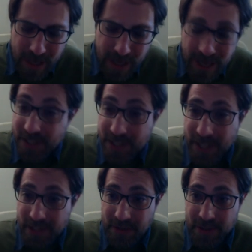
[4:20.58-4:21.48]
as I
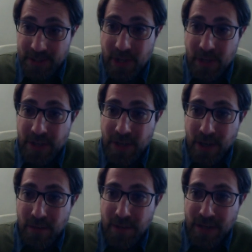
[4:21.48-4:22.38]
said, there is a lot in
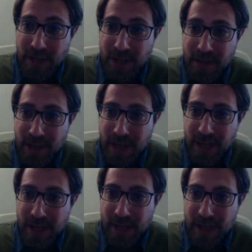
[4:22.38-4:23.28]
common, and
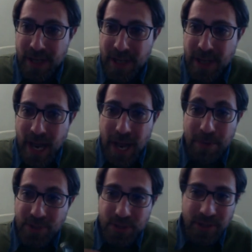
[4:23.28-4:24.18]
I I
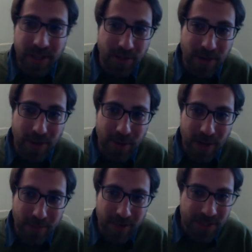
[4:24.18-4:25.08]
personally love
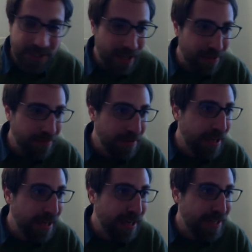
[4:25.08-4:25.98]
Gabriel Marcel.
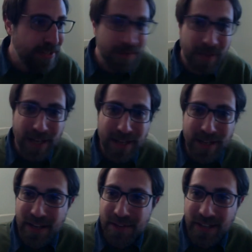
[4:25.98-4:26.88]
Uh, I still I
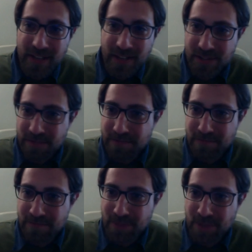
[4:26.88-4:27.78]
I think he's
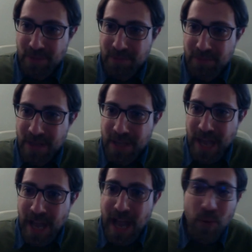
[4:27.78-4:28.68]

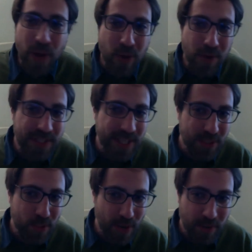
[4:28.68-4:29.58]
I, w- I would say
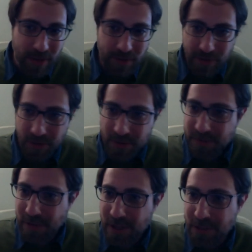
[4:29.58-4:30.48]
is one of my favorite
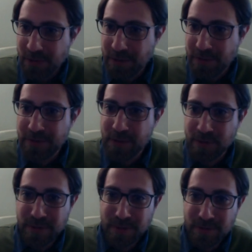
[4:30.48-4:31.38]
philosophers
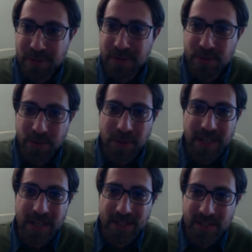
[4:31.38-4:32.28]
to a uh, mm-hmm. to a
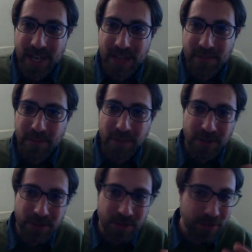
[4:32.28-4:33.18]
great extent from
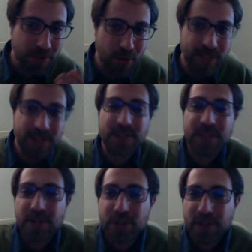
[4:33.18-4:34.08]
the you know the more
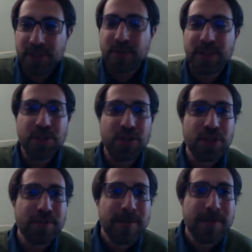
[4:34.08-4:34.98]
existentialist tradition.